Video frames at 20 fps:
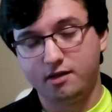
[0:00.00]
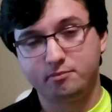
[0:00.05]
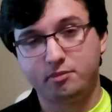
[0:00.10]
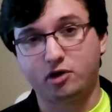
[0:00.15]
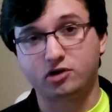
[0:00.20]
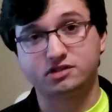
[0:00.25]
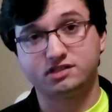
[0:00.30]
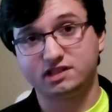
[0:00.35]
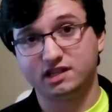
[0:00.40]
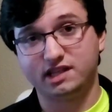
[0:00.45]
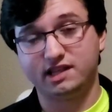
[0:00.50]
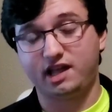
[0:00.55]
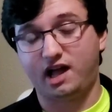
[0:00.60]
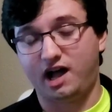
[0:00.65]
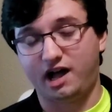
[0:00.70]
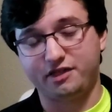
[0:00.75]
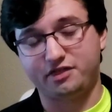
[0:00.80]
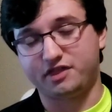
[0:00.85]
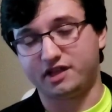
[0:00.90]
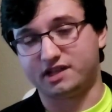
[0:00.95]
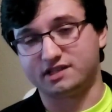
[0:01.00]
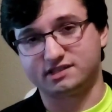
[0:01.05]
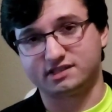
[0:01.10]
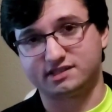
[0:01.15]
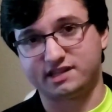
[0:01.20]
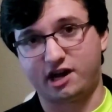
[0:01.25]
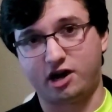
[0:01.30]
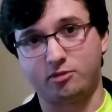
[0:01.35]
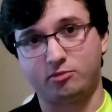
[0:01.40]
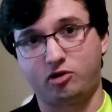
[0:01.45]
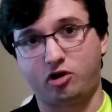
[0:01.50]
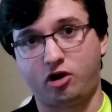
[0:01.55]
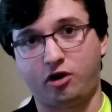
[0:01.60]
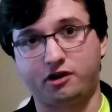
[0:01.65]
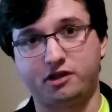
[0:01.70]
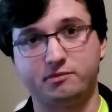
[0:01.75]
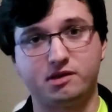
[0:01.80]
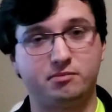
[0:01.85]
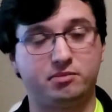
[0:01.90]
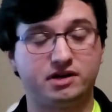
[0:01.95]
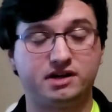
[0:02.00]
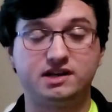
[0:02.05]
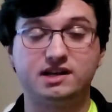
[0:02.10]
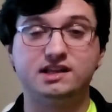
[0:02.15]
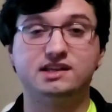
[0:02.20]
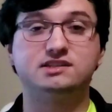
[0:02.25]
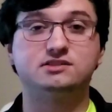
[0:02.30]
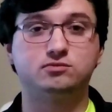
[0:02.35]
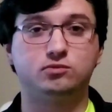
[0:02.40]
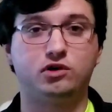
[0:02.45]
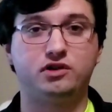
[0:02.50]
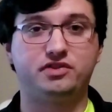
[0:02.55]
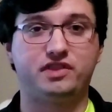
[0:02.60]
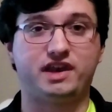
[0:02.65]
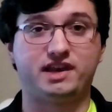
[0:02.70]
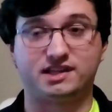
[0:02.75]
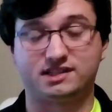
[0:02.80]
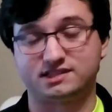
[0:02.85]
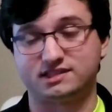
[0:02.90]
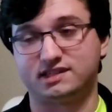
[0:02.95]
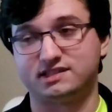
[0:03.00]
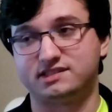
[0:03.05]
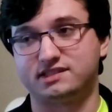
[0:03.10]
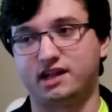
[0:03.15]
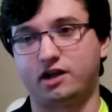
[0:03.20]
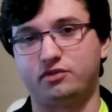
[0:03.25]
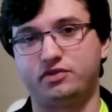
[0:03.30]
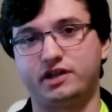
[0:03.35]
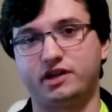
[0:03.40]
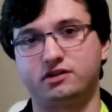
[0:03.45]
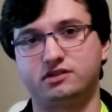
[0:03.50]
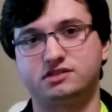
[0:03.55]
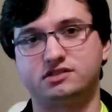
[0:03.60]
personally, I think is a terrible argument, but it is one that exists out there.